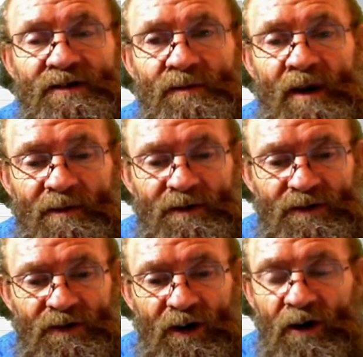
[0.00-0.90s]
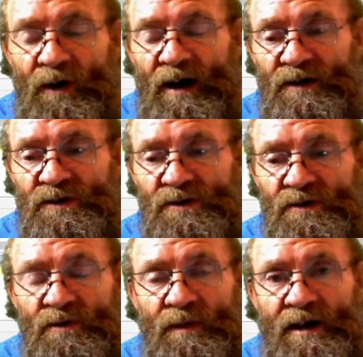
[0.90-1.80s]
to be able to know how
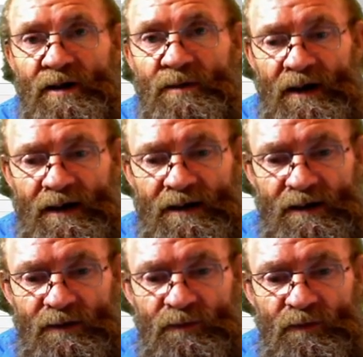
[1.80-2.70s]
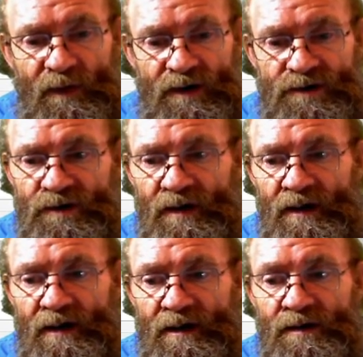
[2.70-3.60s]
to manipulate the
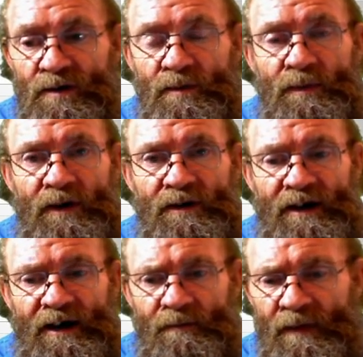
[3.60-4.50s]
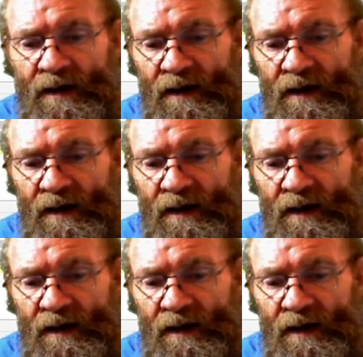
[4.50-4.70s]
information in your program.